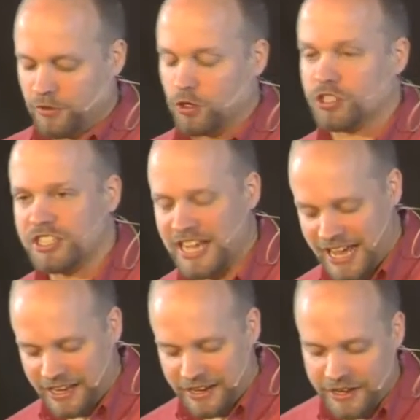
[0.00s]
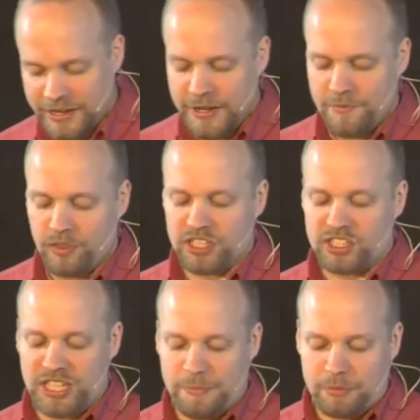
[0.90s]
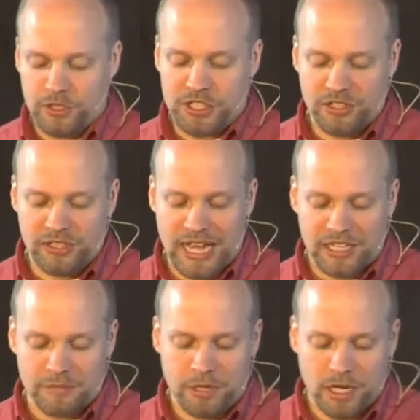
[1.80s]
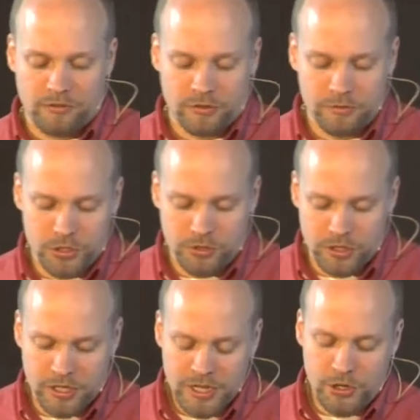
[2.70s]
Verse 10, the scepter shall not depart from Judah,